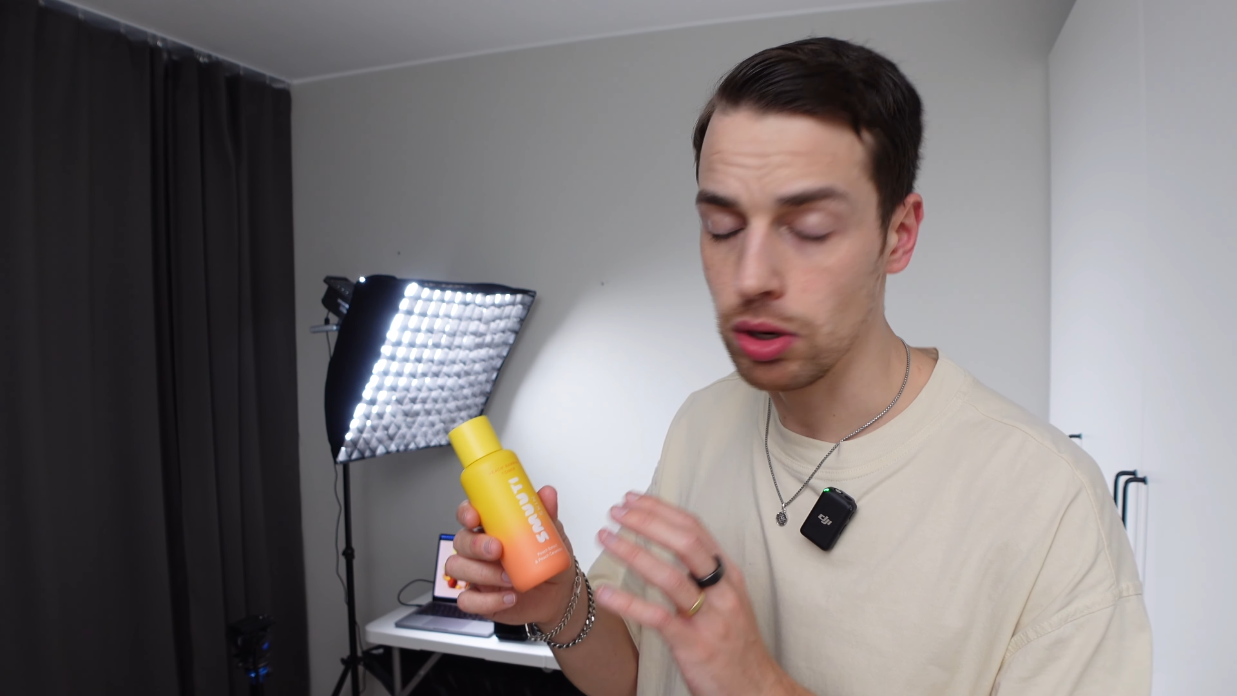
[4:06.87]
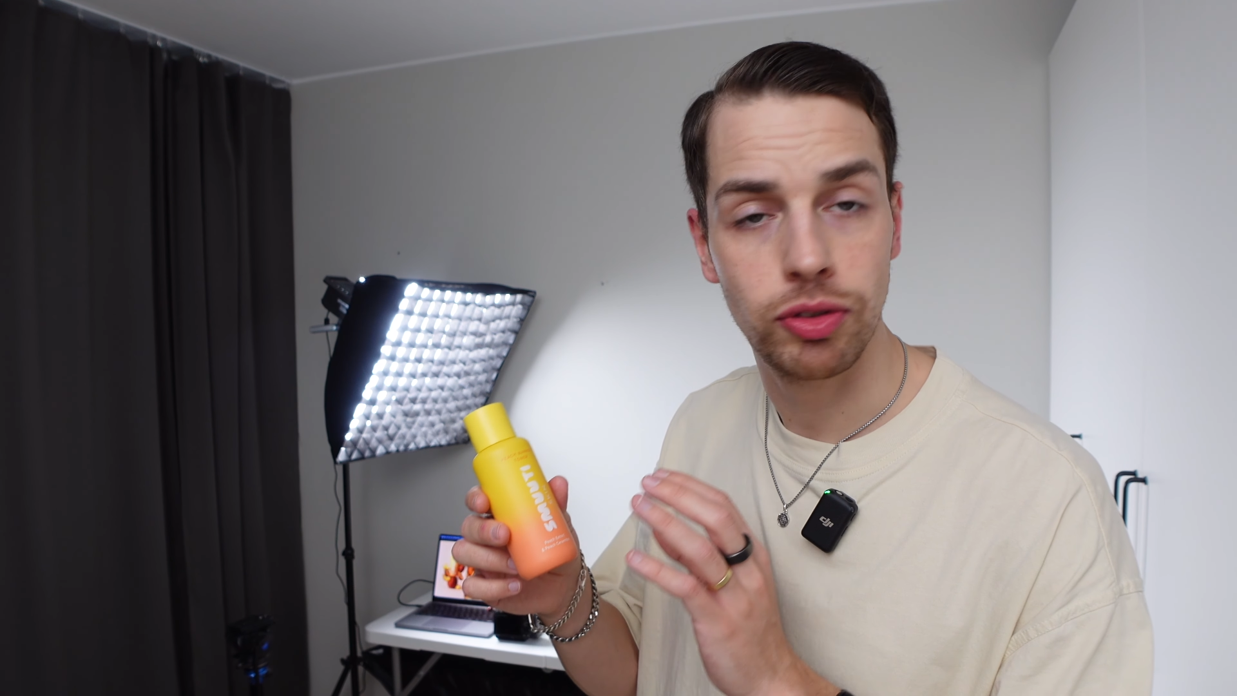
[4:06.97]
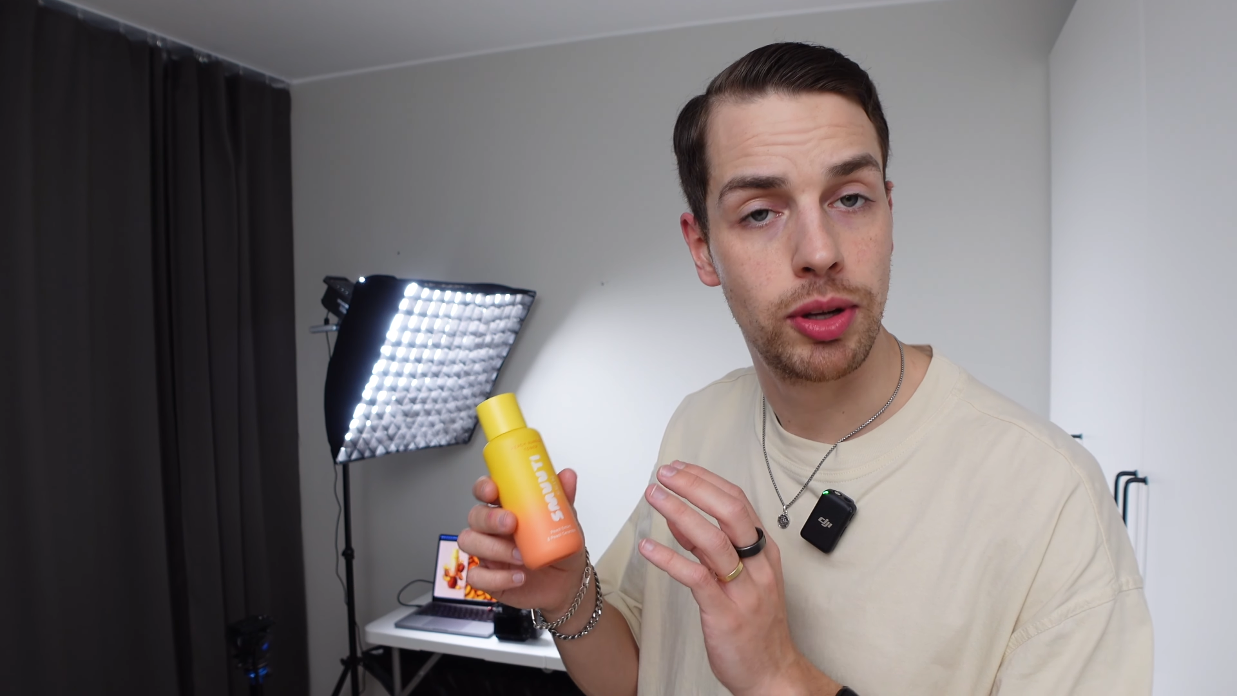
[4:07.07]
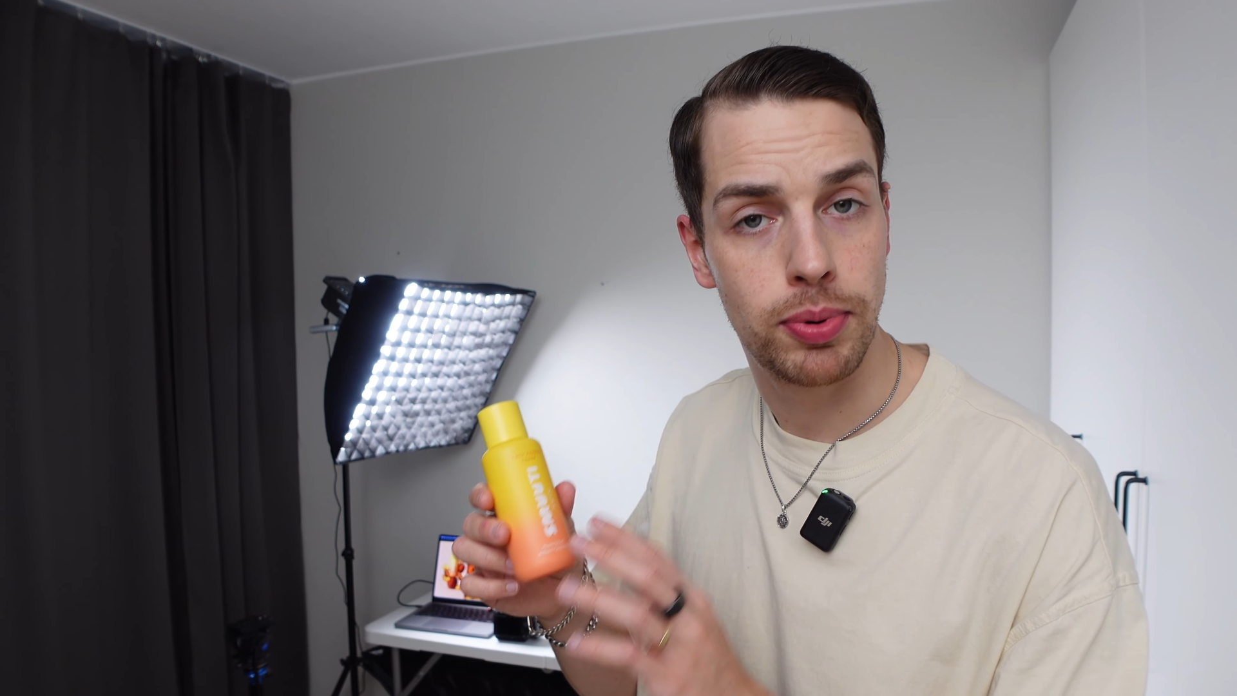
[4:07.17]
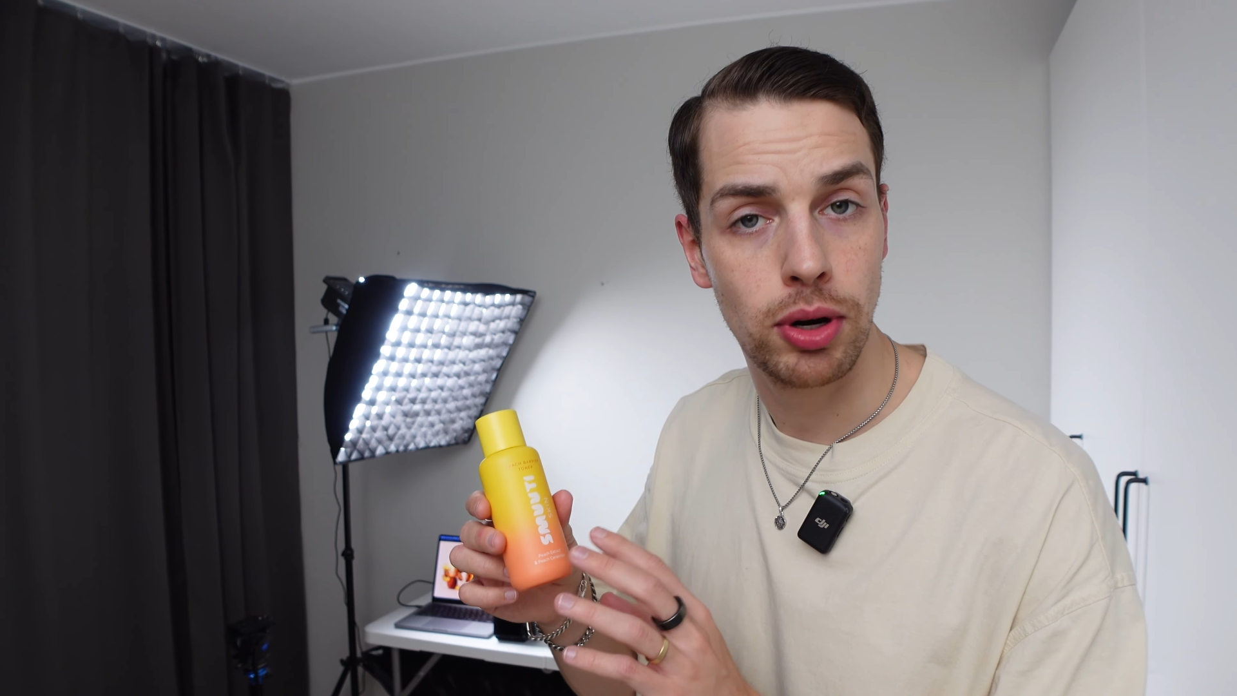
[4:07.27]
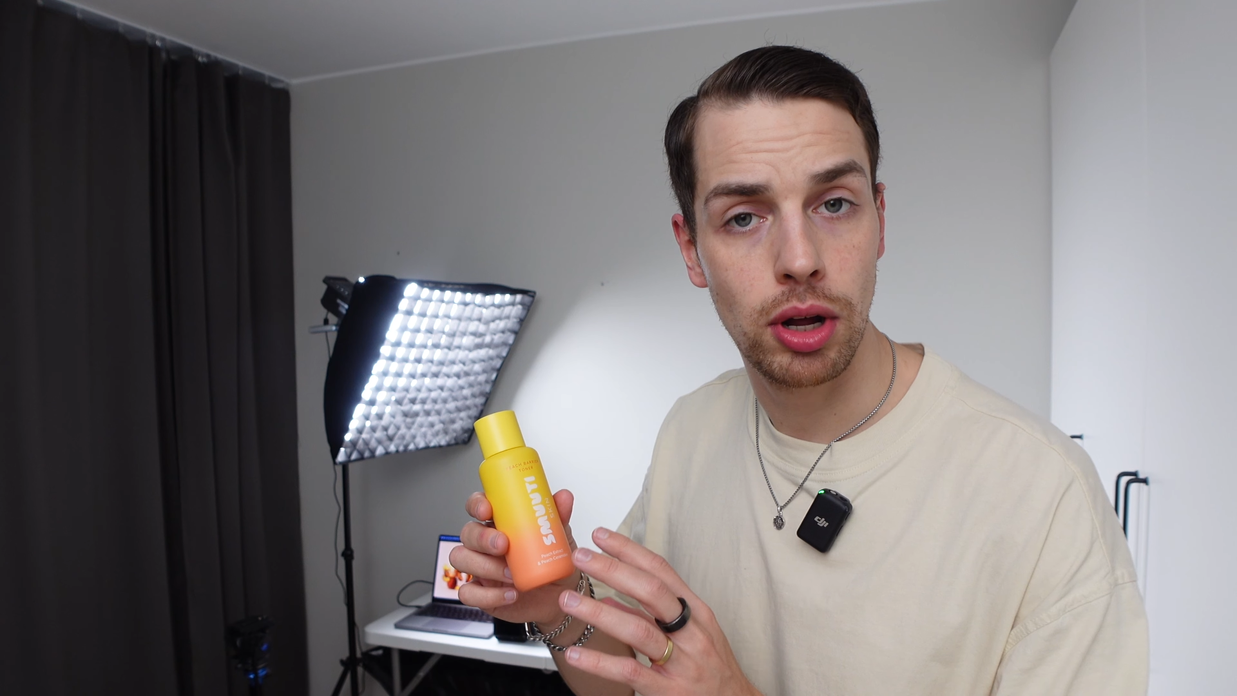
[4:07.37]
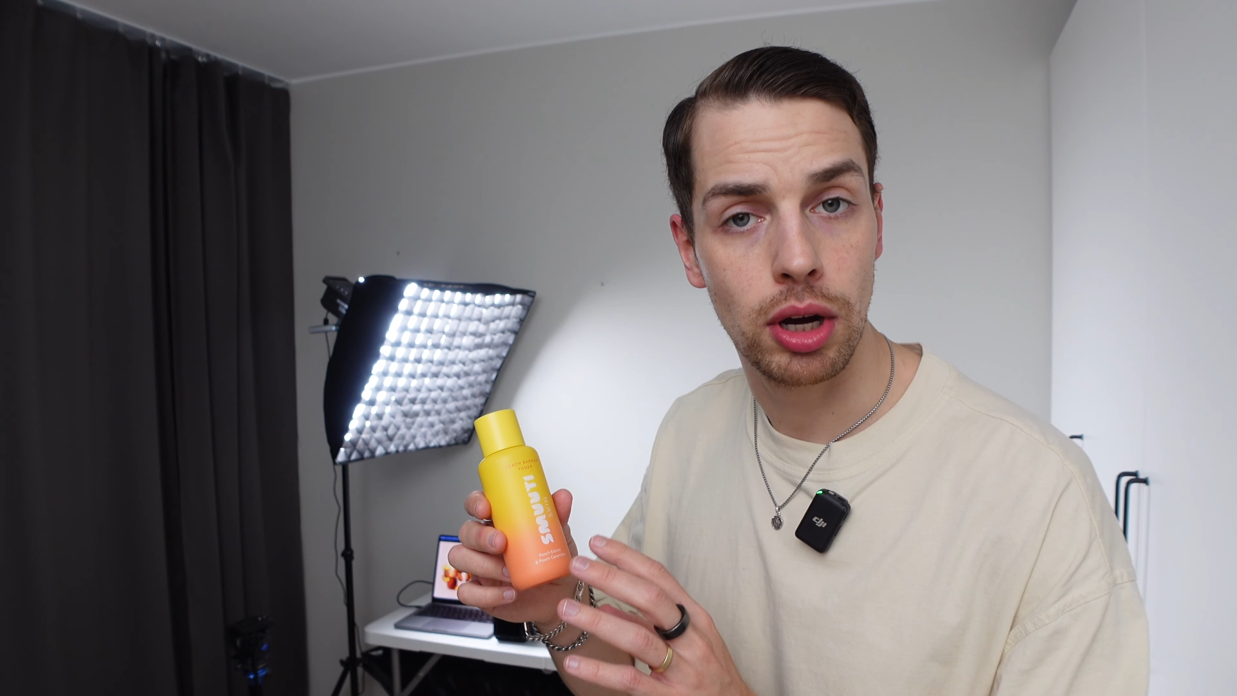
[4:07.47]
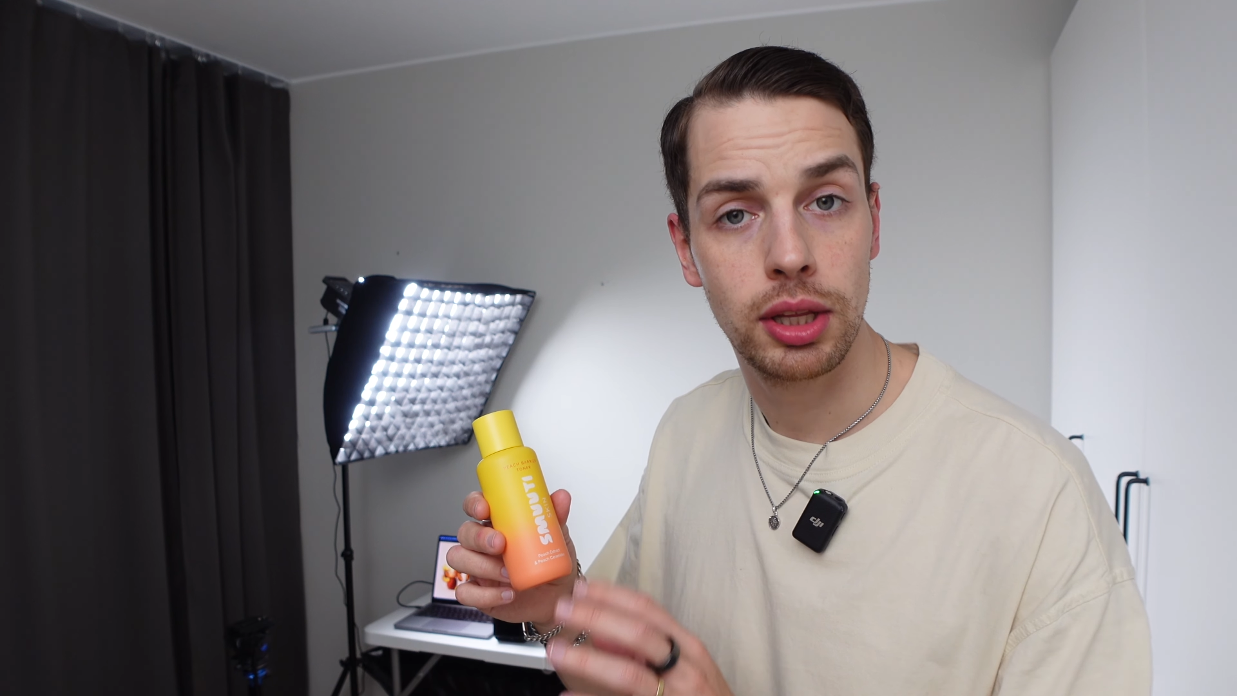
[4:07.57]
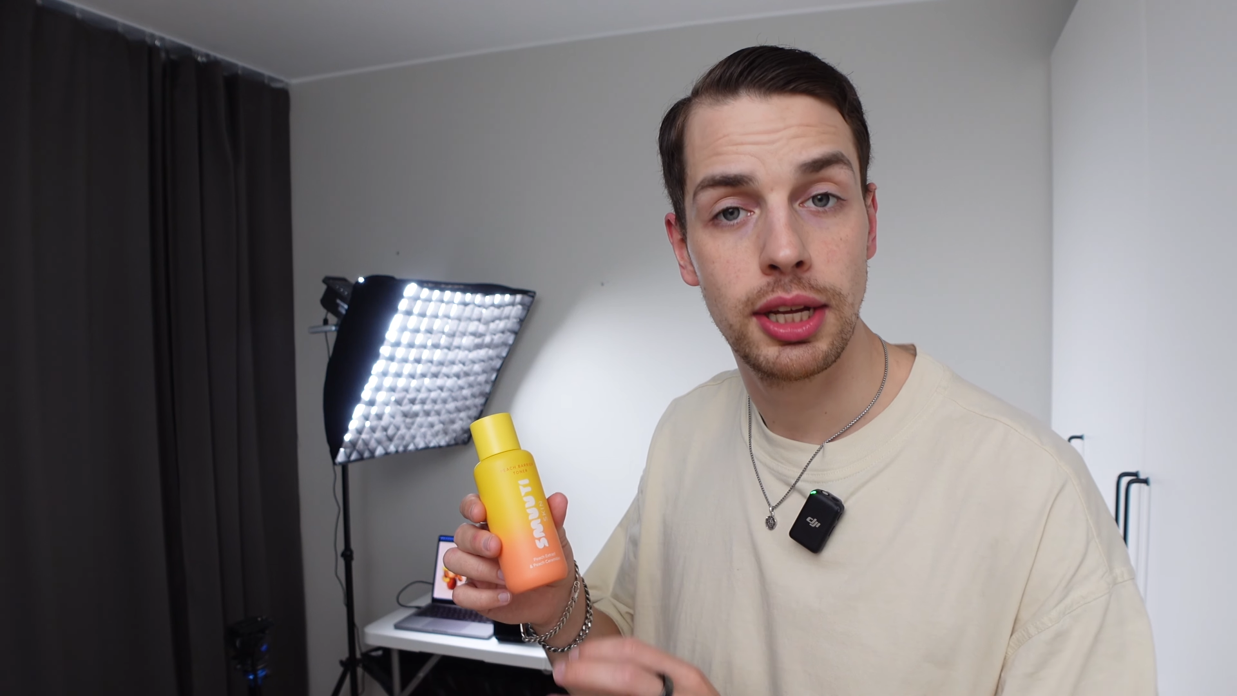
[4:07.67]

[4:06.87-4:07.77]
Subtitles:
of the product,